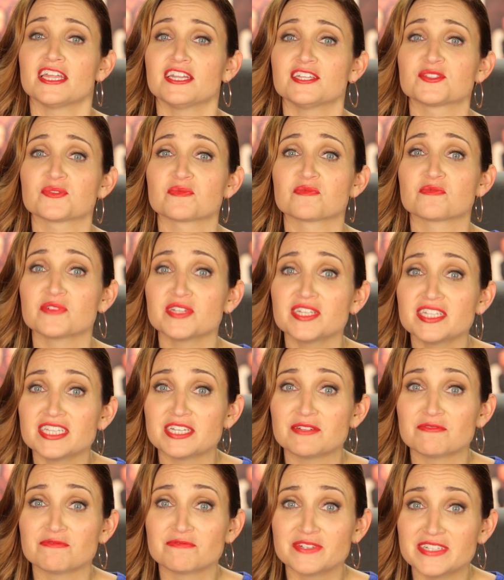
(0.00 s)
And it's
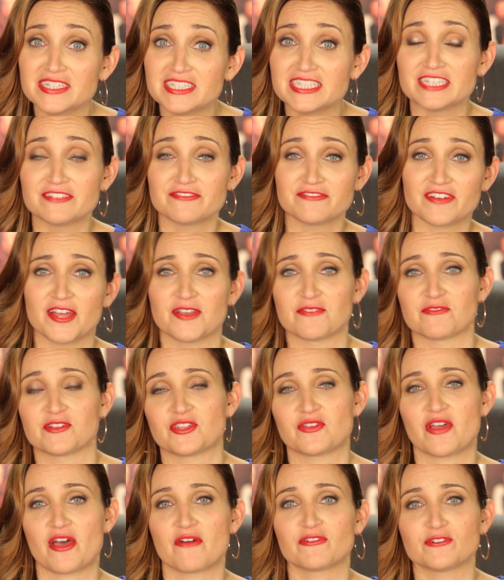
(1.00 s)
really, really fun when
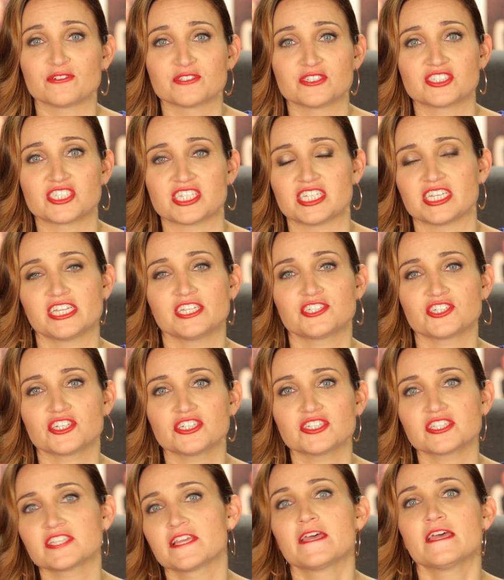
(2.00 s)
you have older
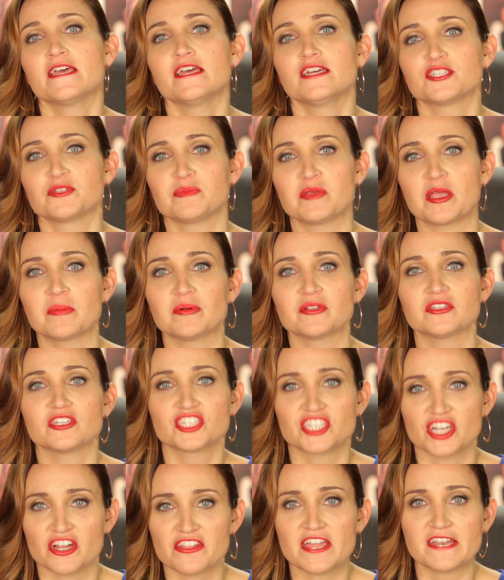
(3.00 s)
teenagers to be able to
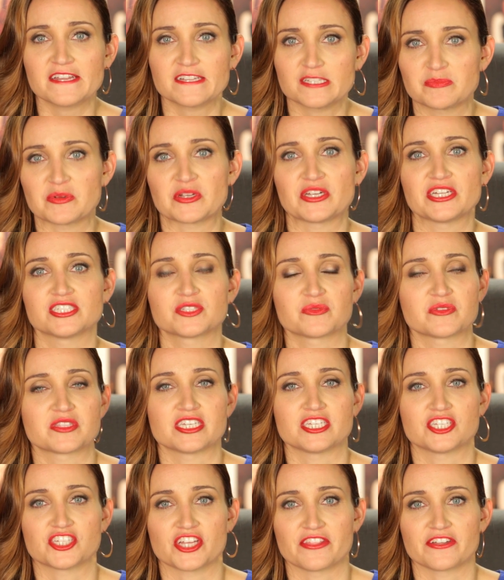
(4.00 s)
share that experience with
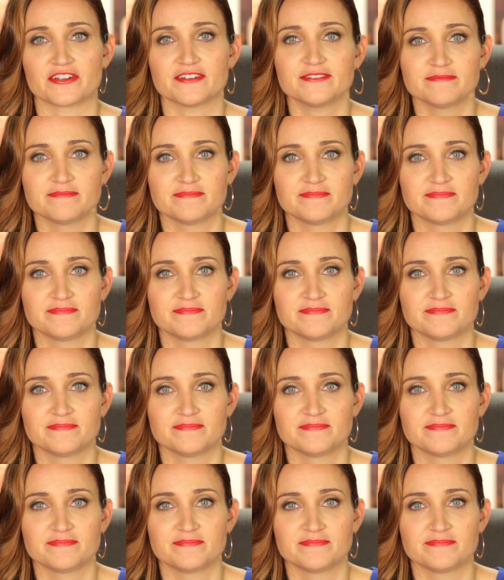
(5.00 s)
each other.